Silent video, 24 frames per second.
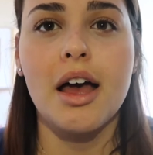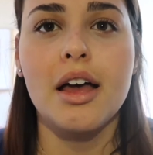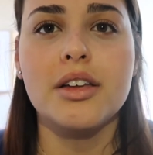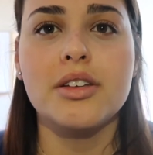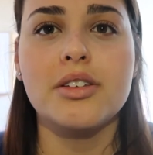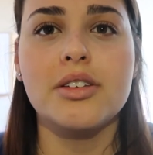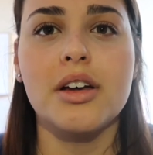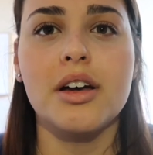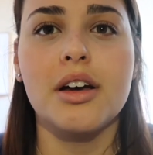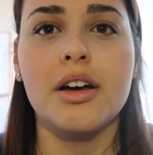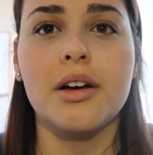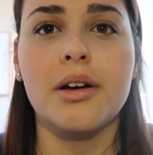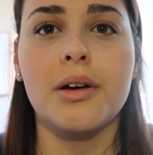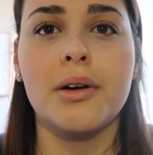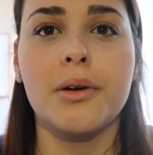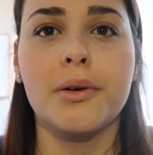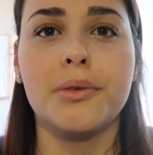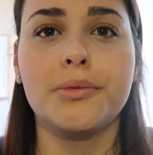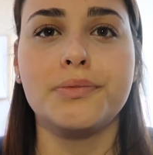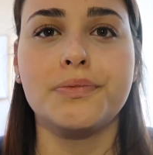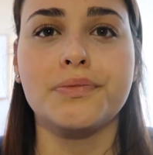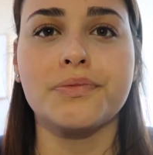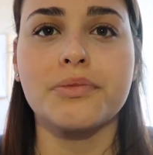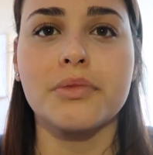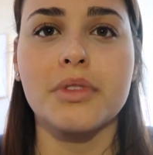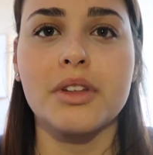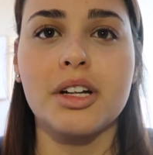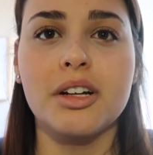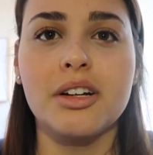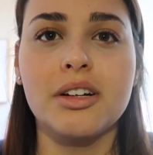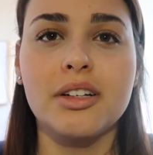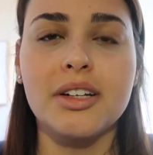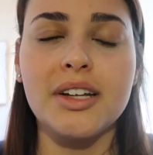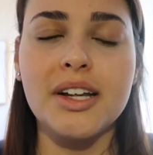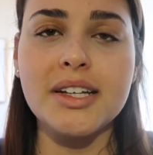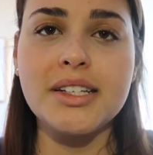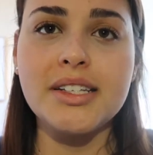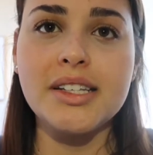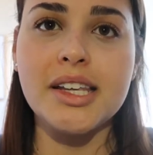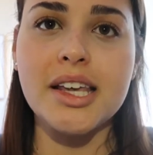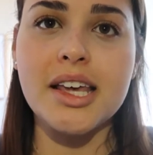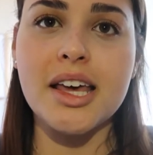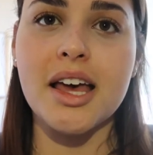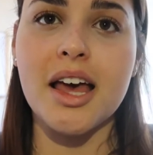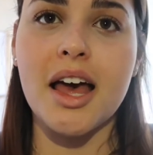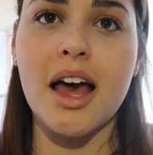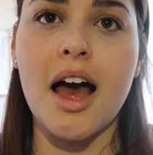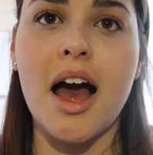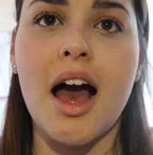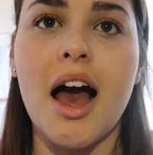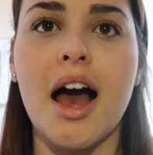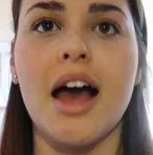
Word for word: So let's see.